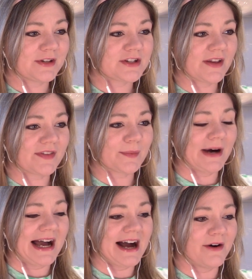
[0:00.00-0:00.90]
Just
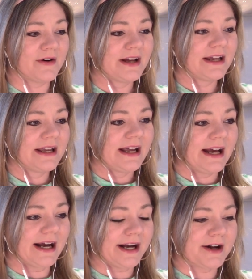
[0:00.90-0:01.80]
wow.
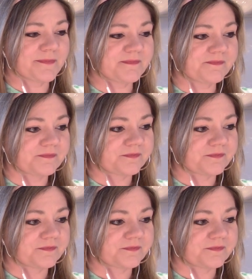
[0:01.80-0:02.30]
Brunswick